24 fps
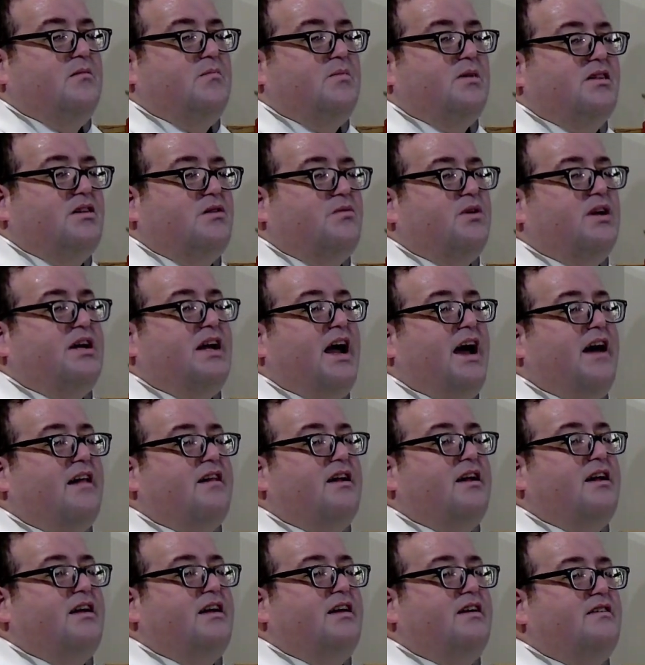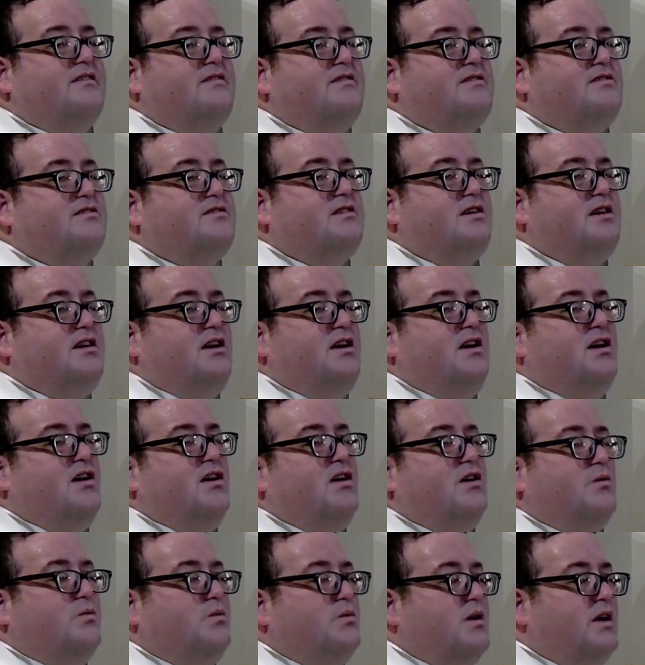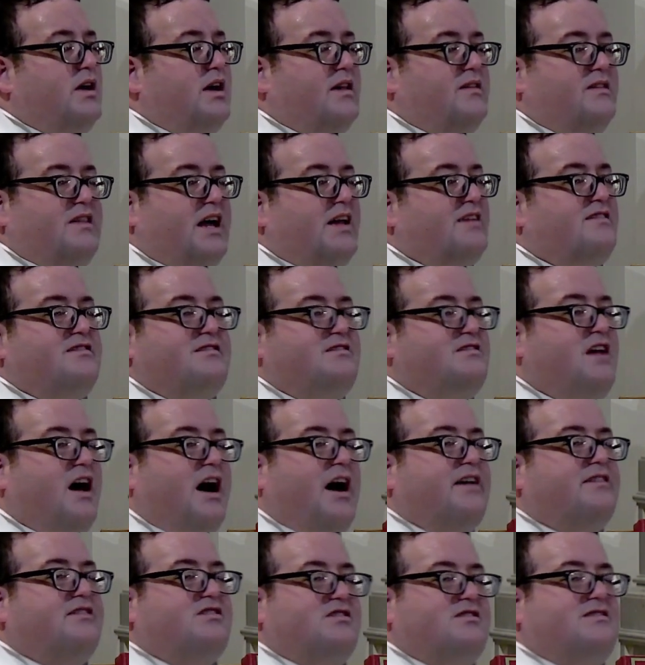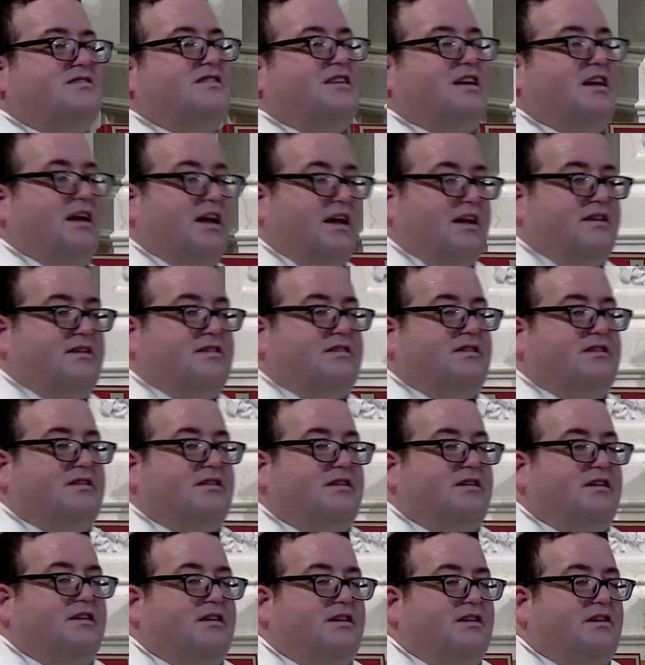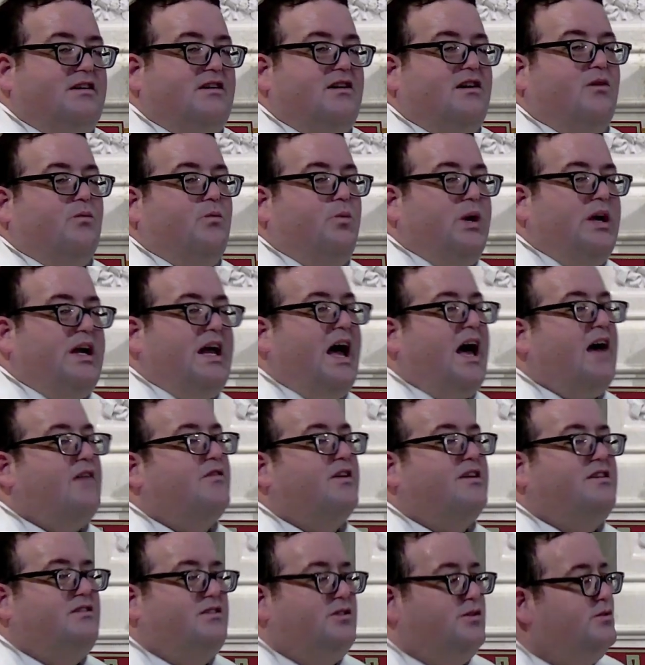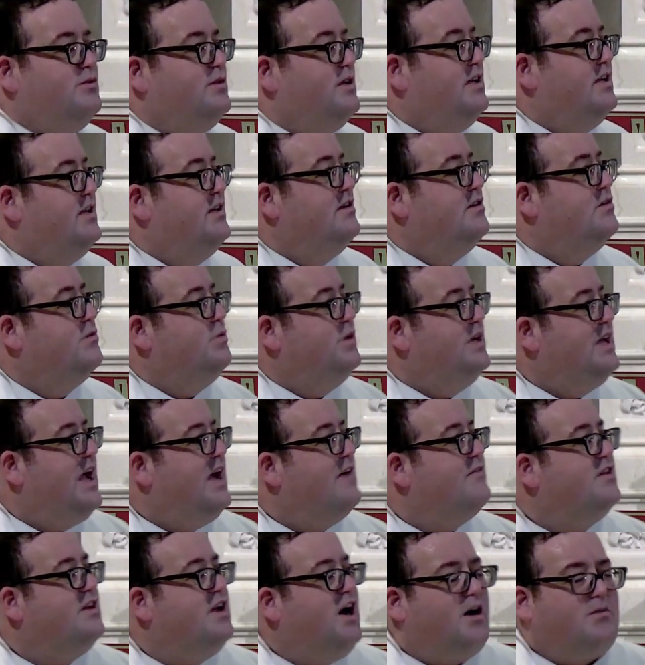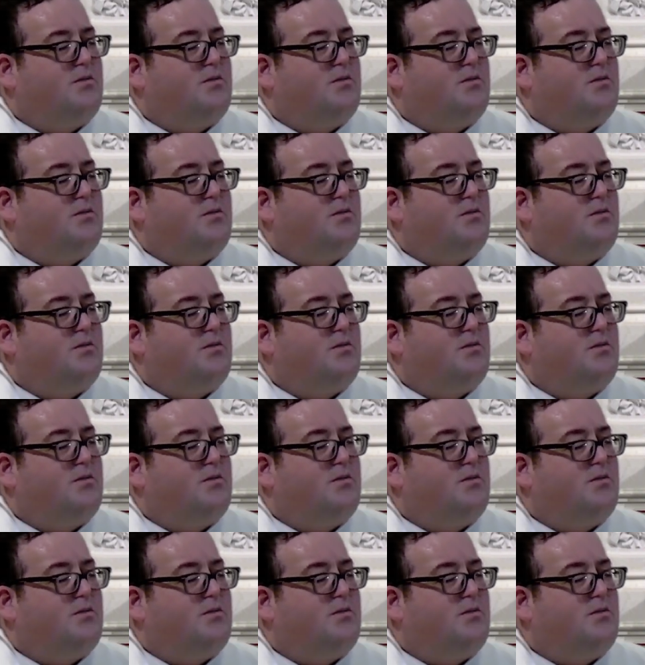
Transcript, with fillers: But the reality is, that's not just it. We have a duty, we have an